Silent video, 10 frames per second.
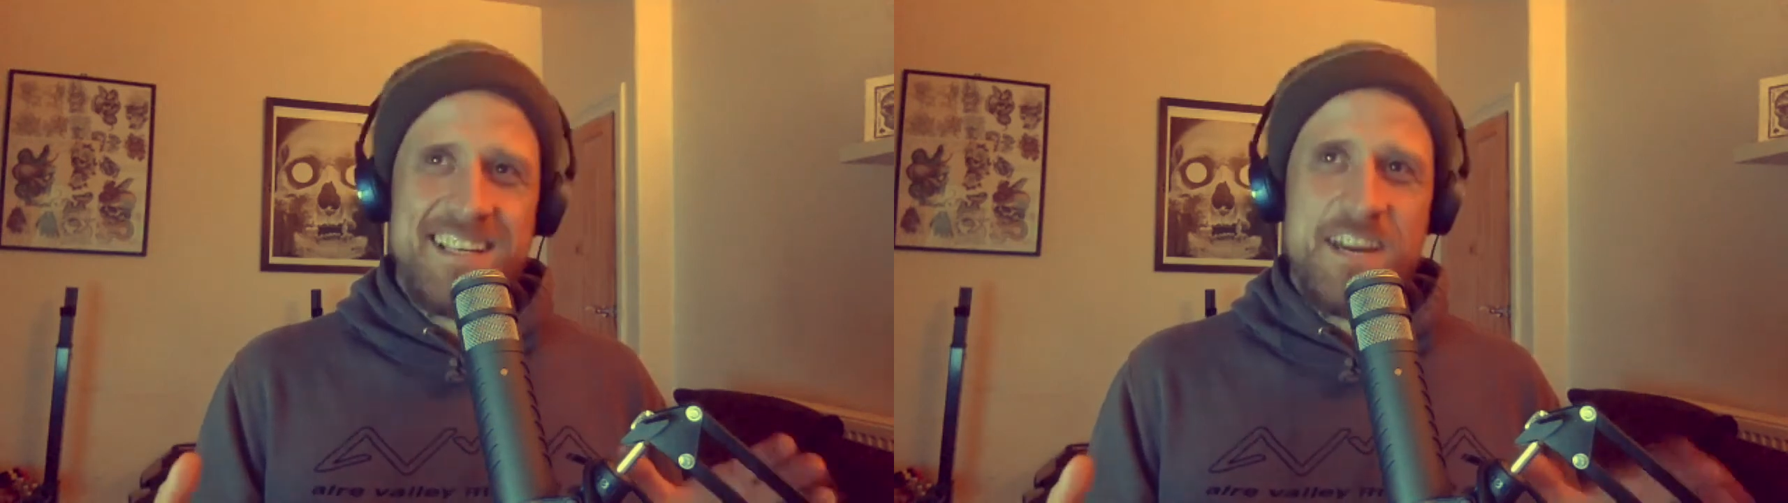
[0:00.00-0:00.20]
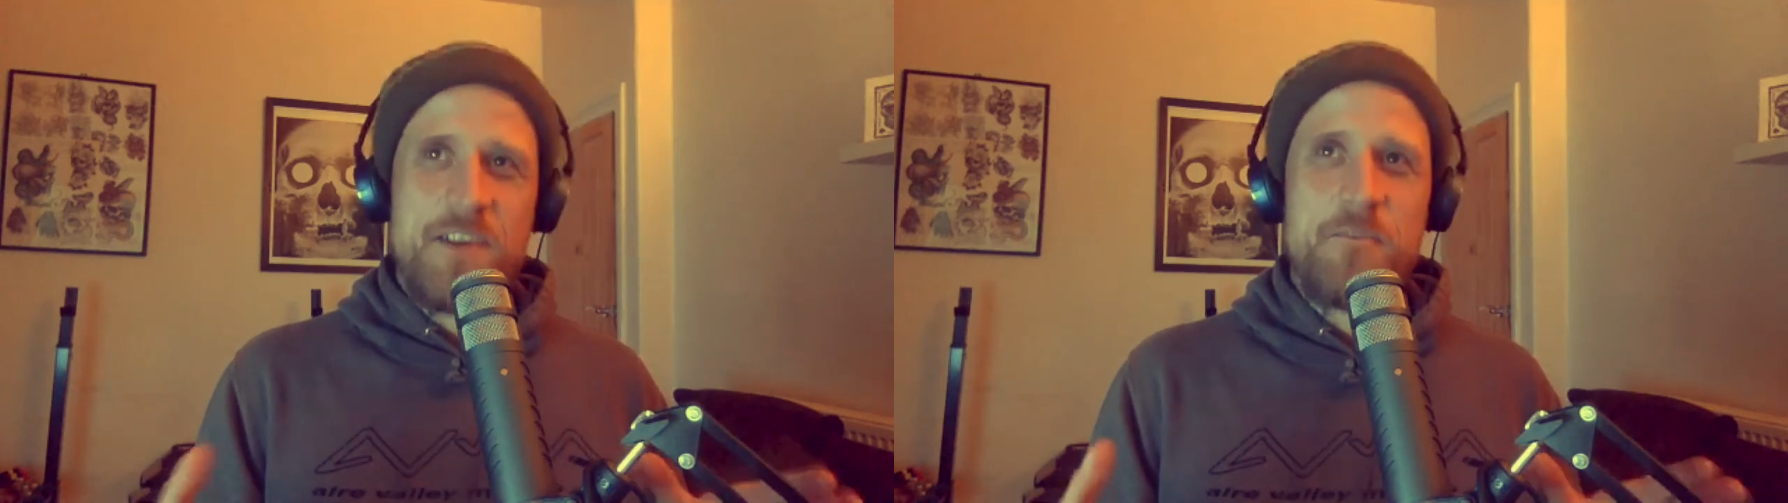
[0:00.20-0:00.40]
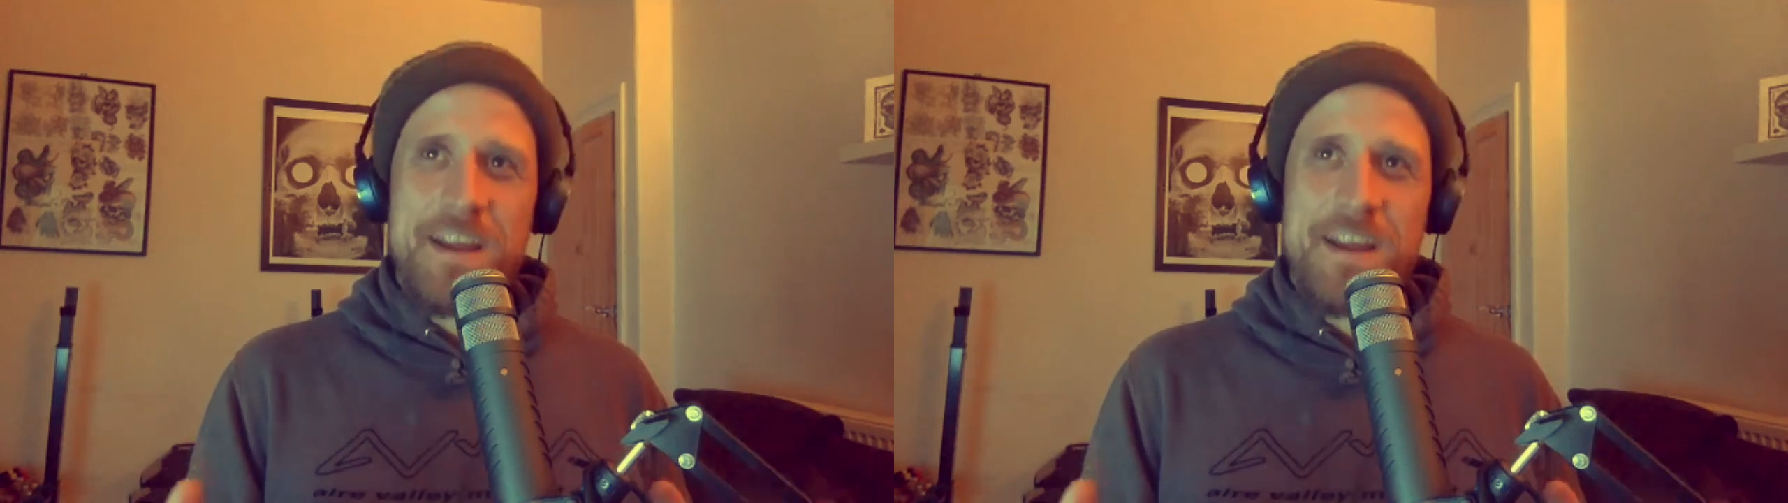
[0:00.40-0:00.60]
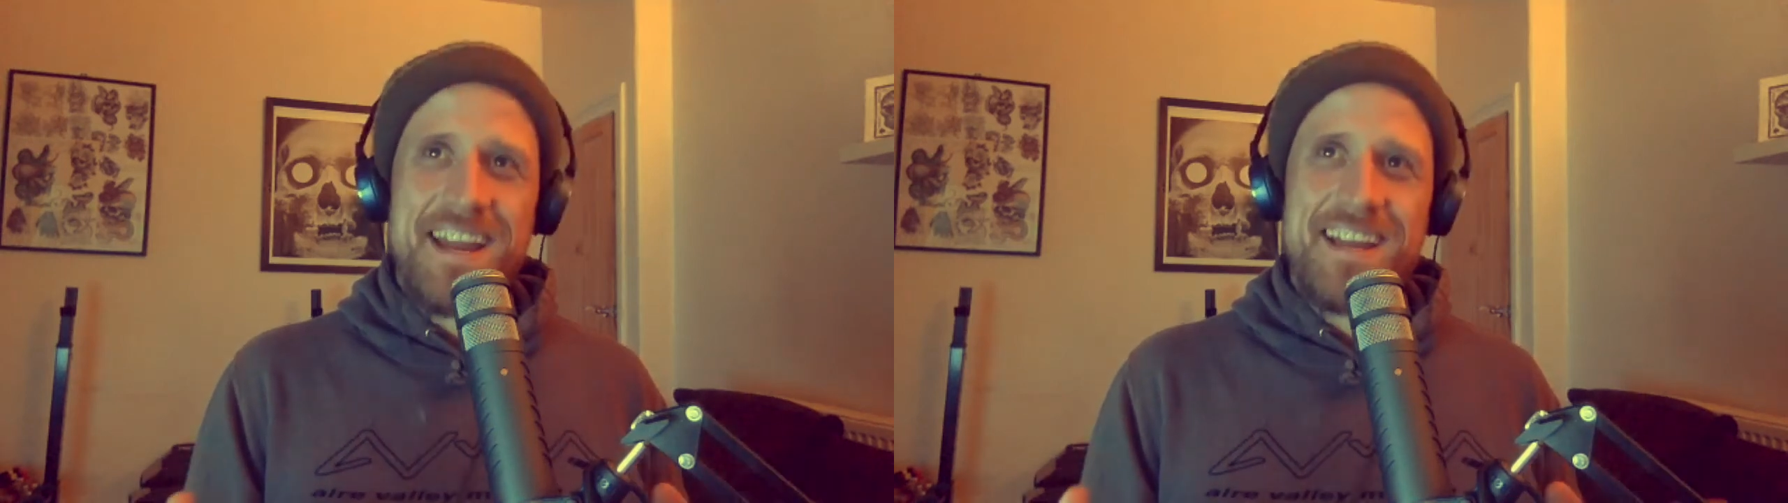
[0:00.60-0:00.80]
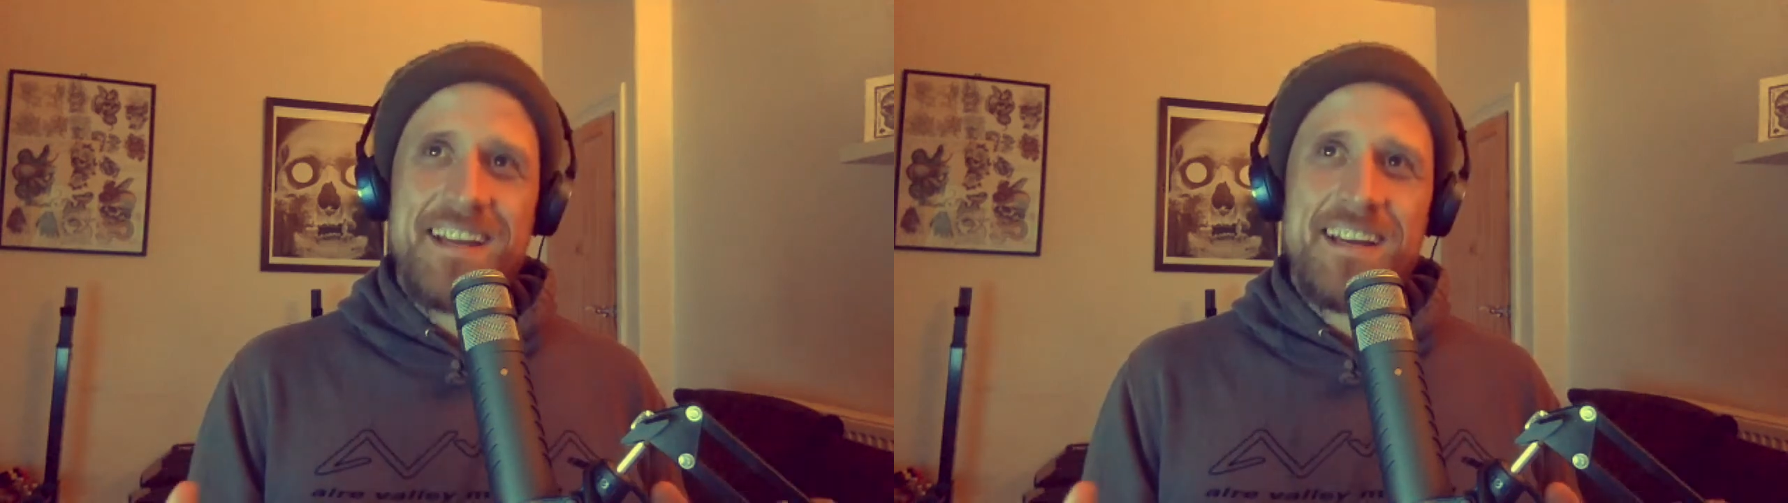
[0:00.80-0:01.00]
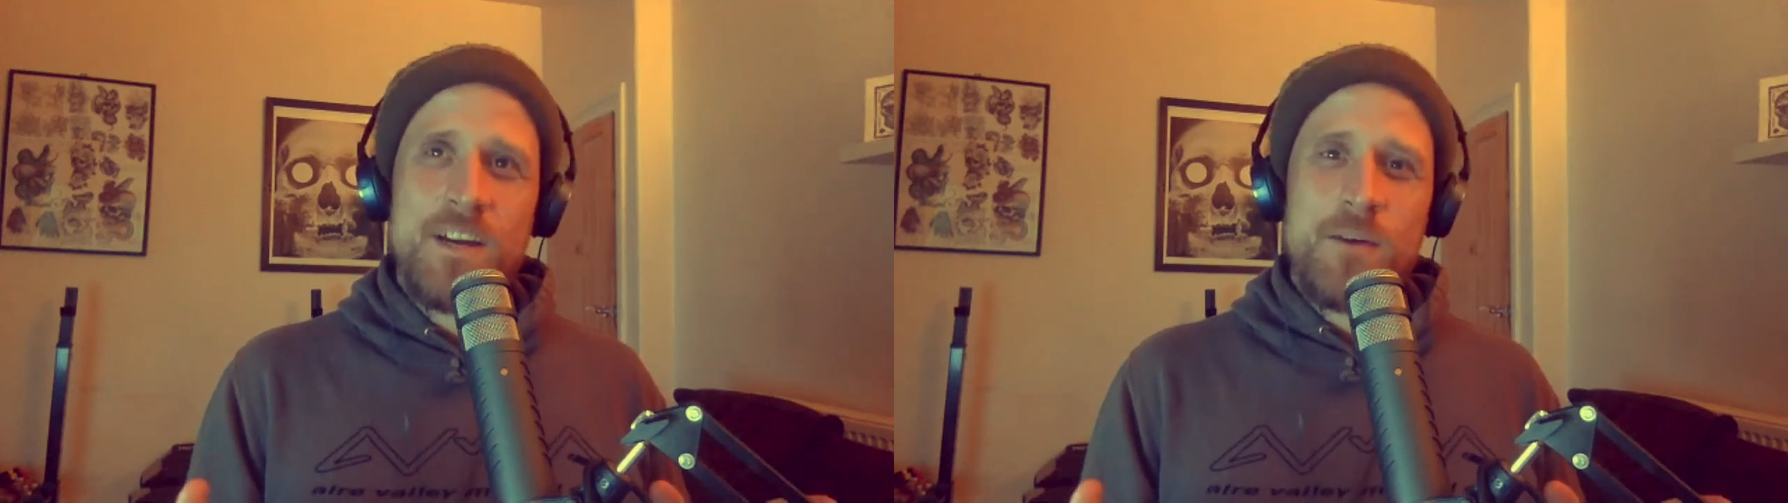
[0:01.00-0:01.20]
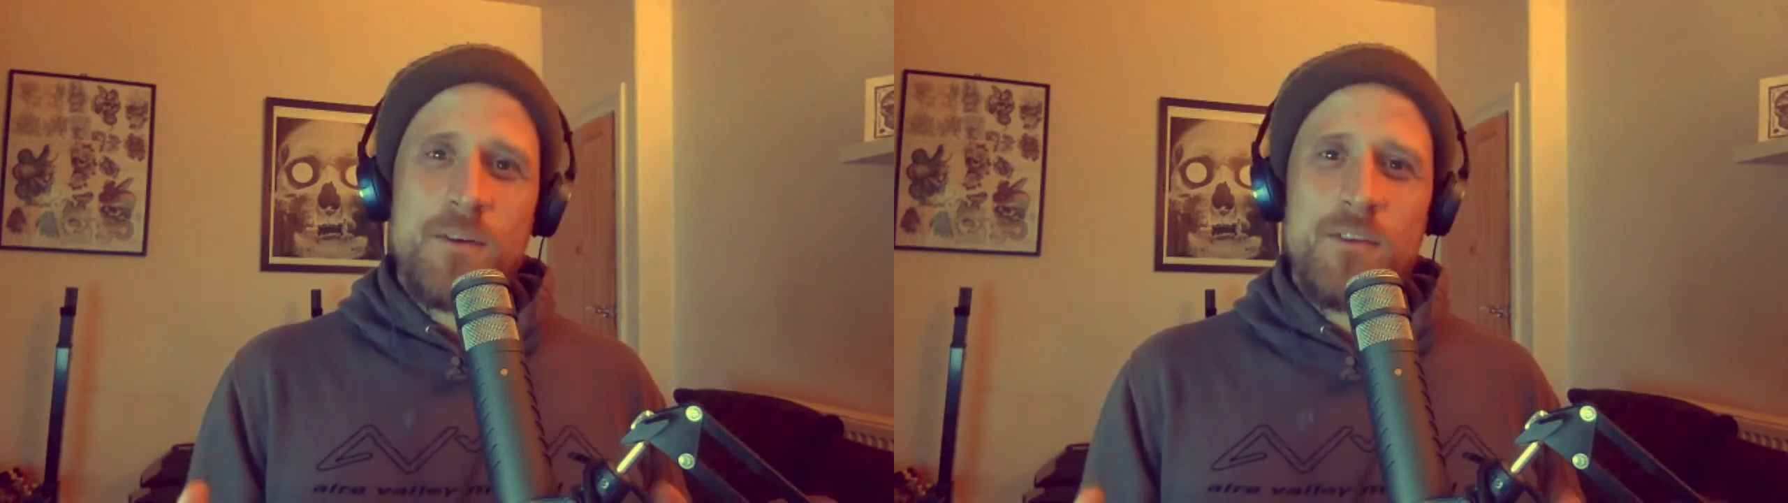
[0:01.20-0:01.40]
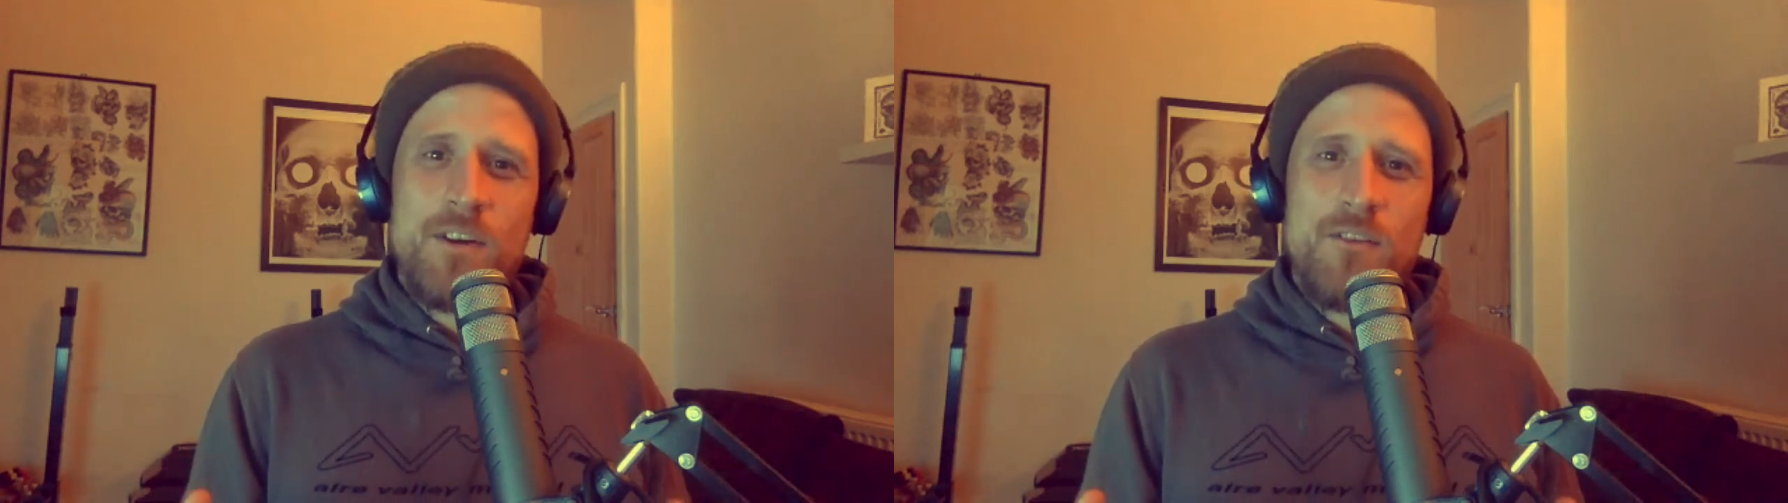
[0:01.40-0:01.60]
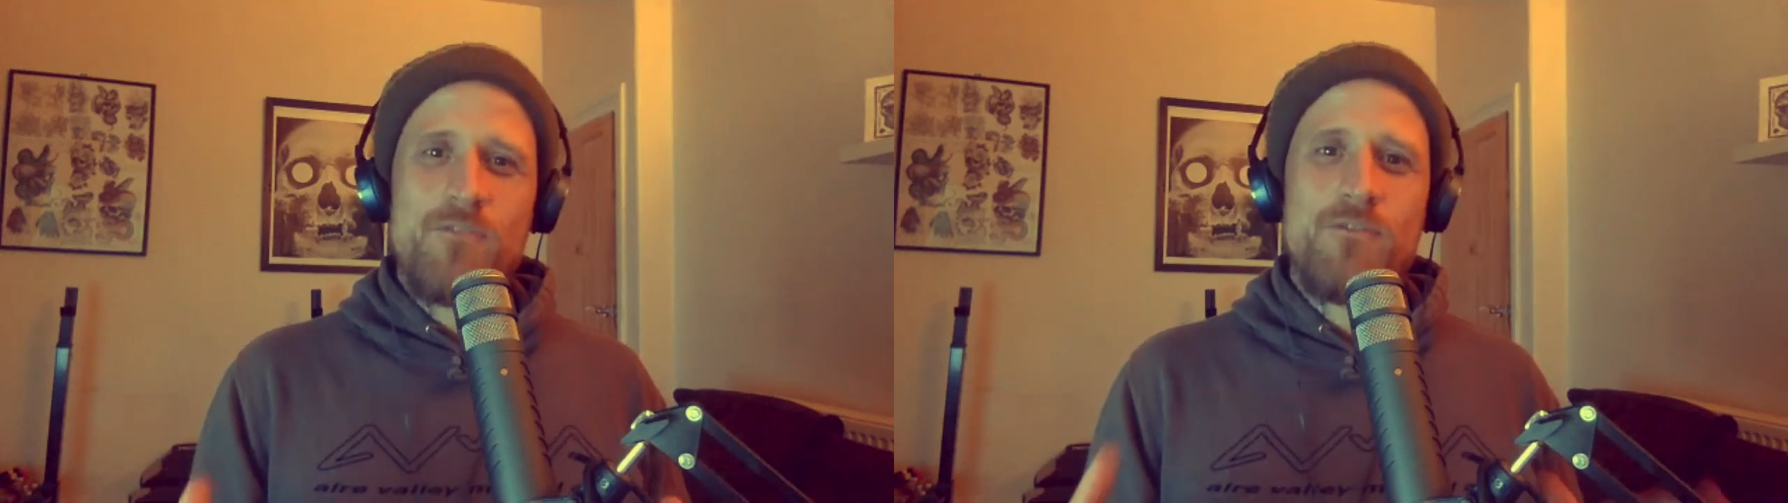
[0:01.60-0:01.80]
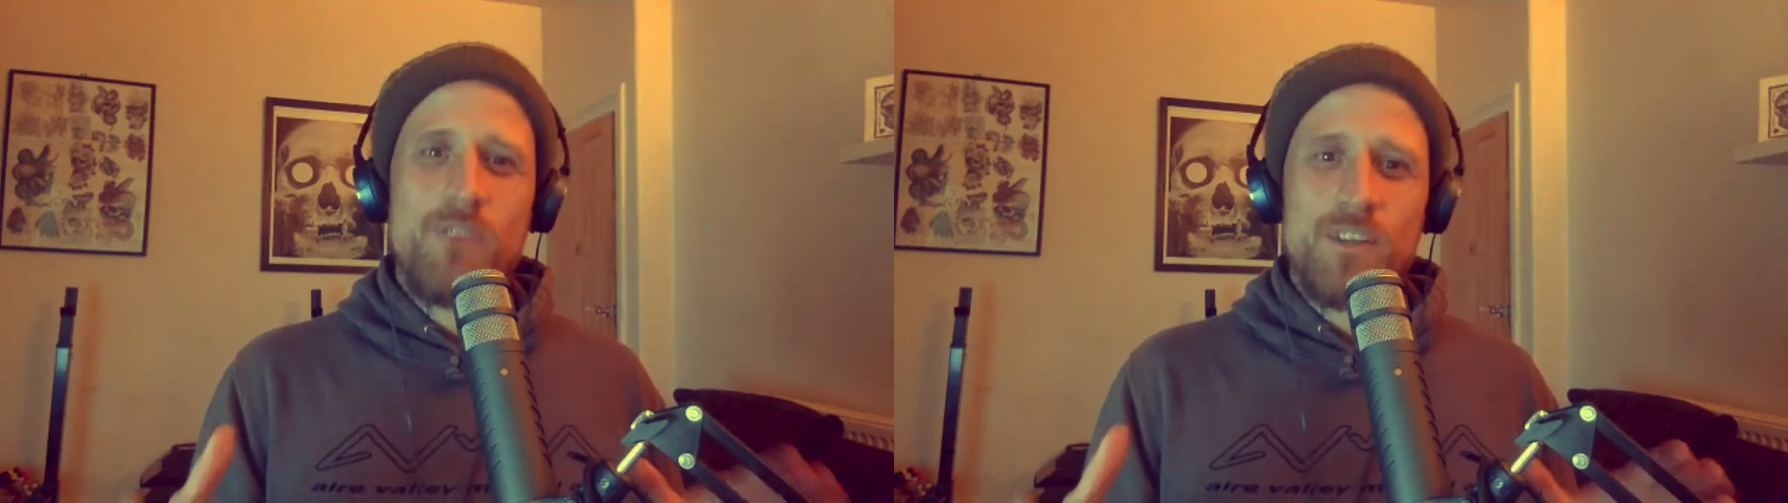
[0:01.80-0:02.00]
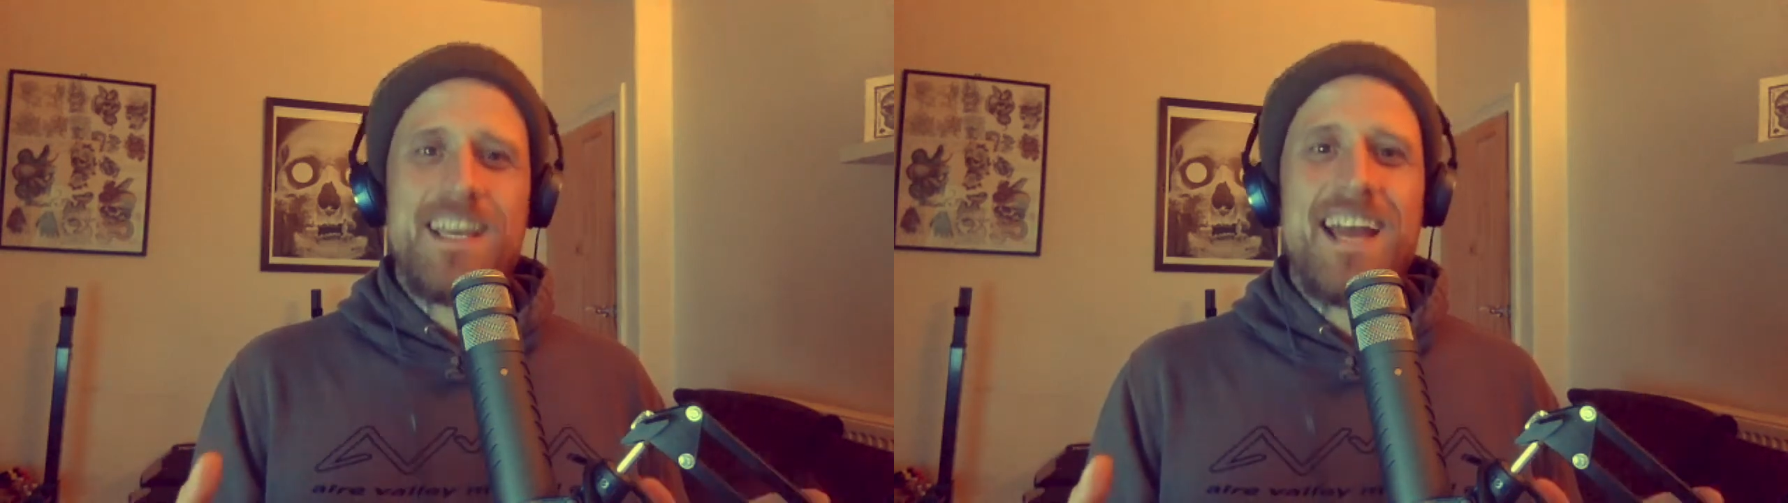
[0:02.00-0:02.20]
get away with not full. Yeah,